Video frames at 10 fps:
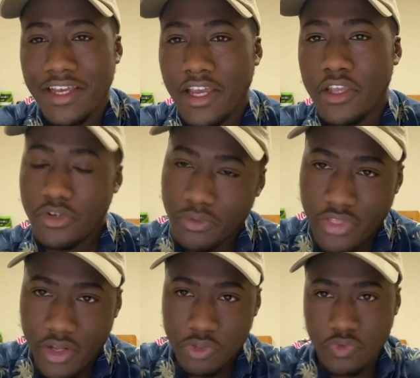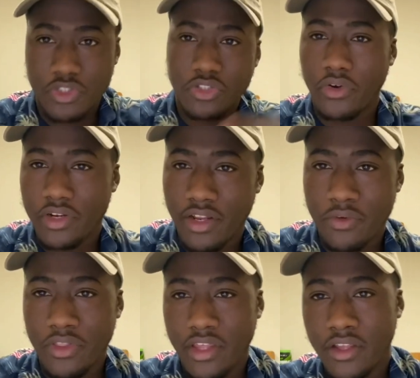you know, Thanos restarted
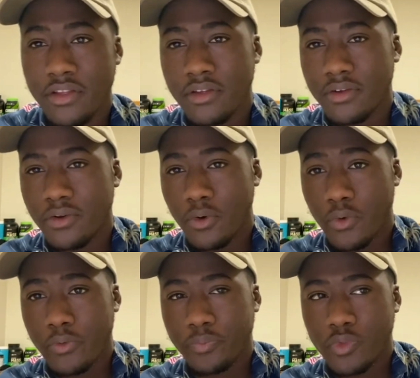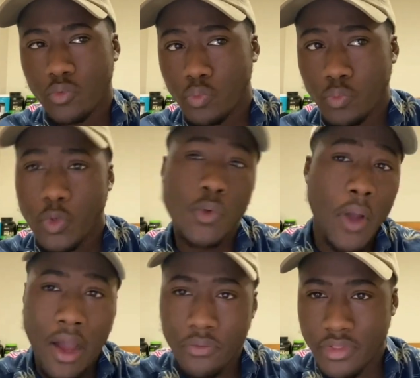everything or
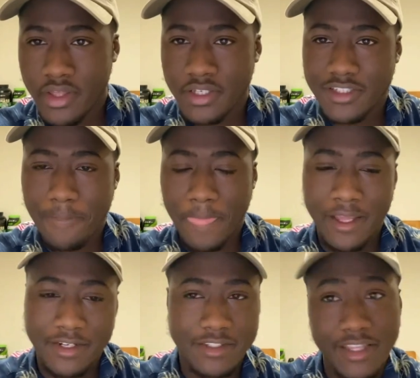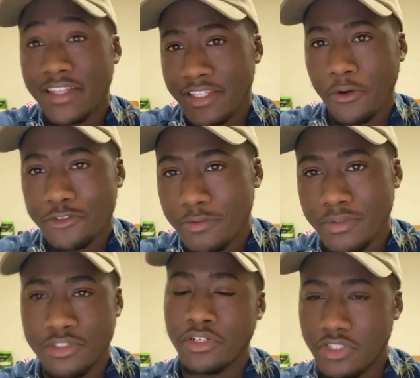rewound things and then killed him
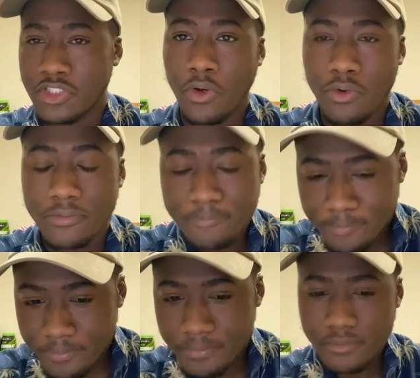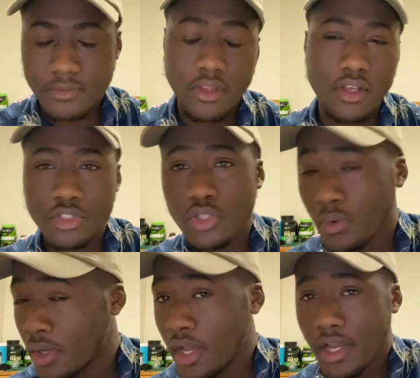and took the stone. So
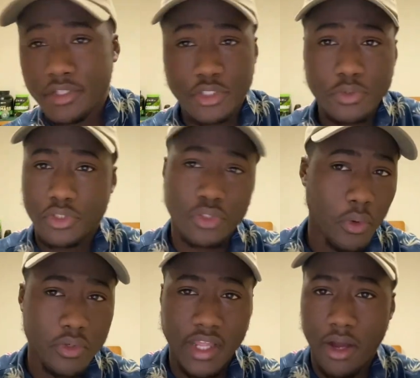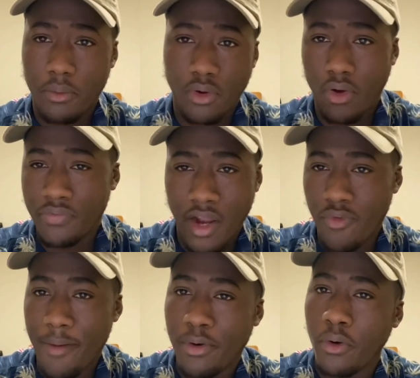she was just going down that
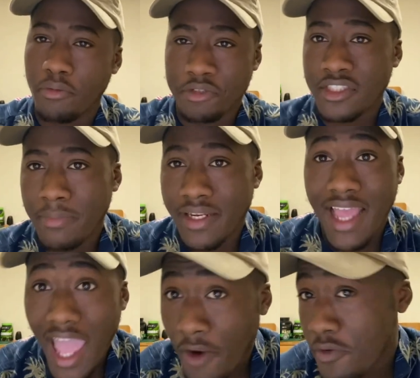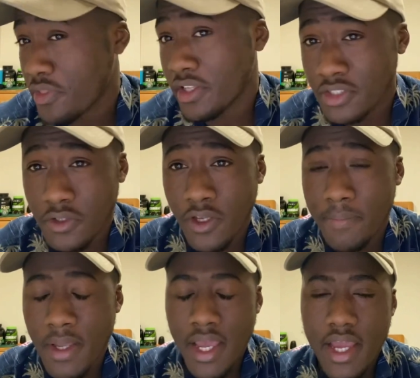rabbit hole, explaining everything to him.
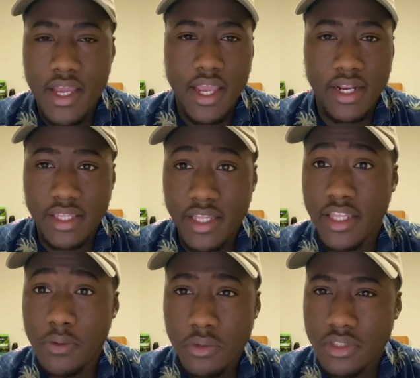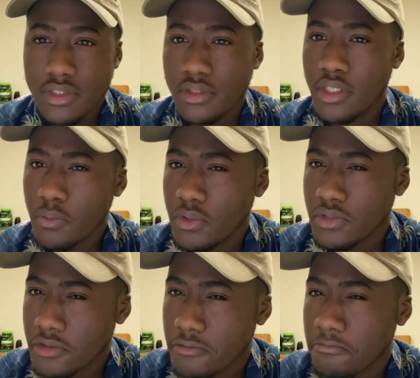And again, he was,
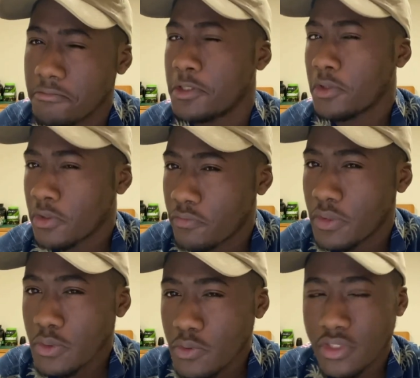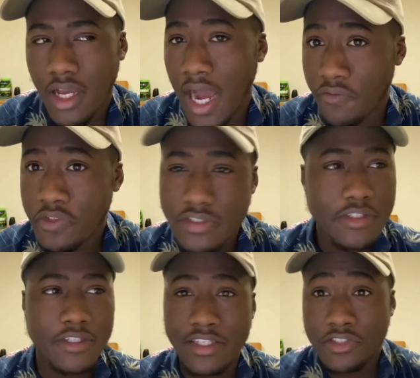you know, confused. Obviously,
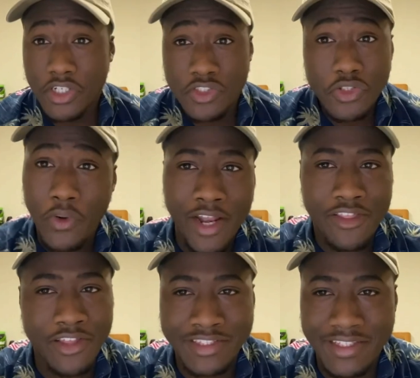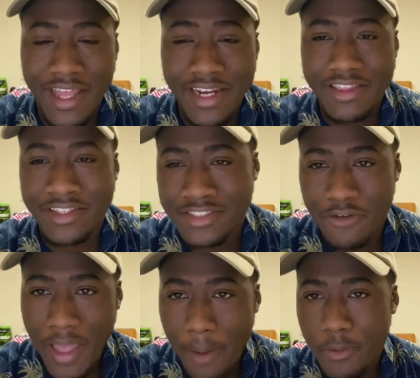he doesn't know any of this stuff
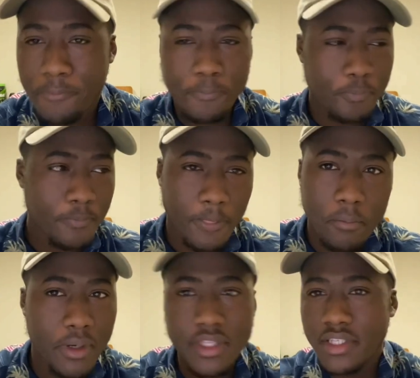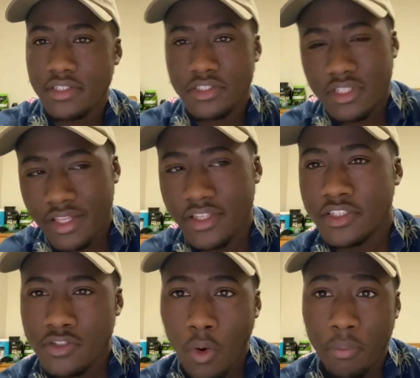happened. But I think
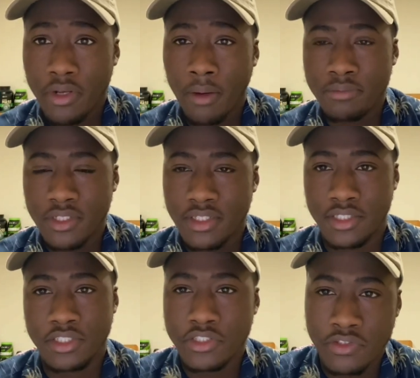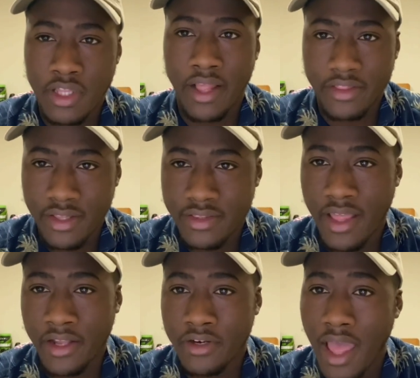he's opened up to the decision that
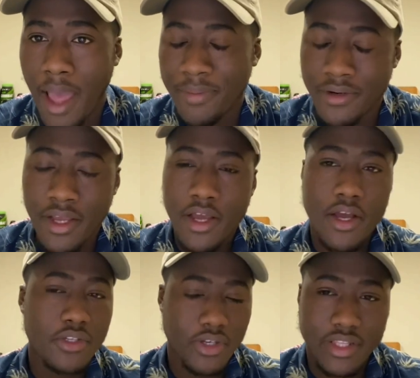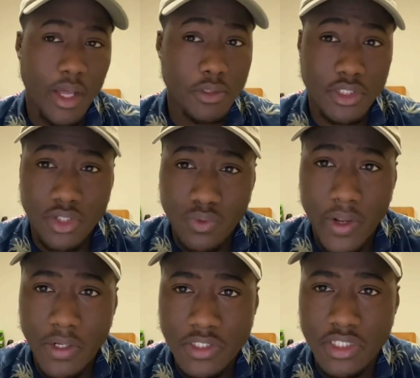could happen. So again, that was a
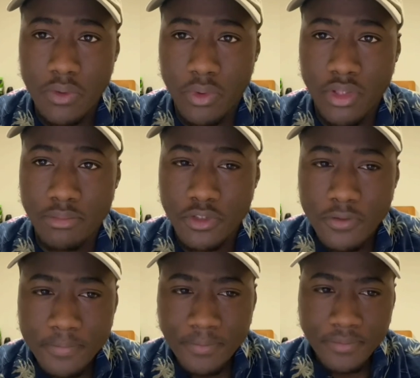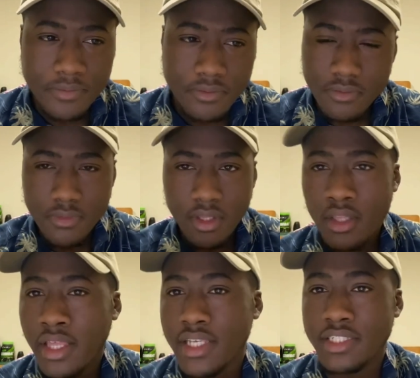great scene with them too. And
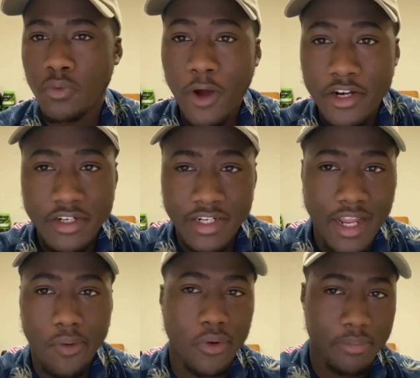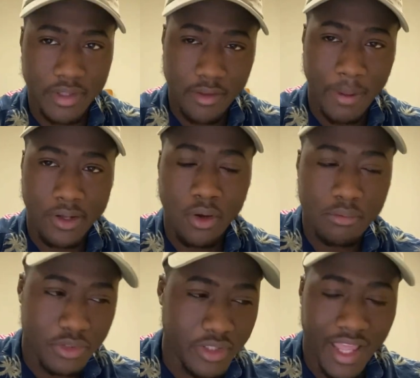like I said, Wanda did not want him to get back home.
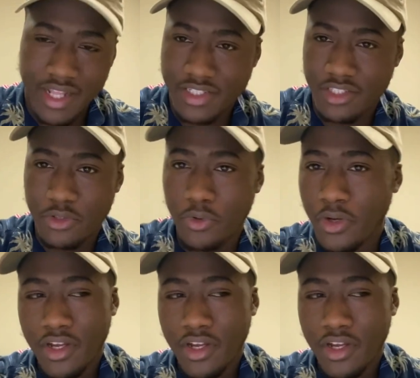So they had this little,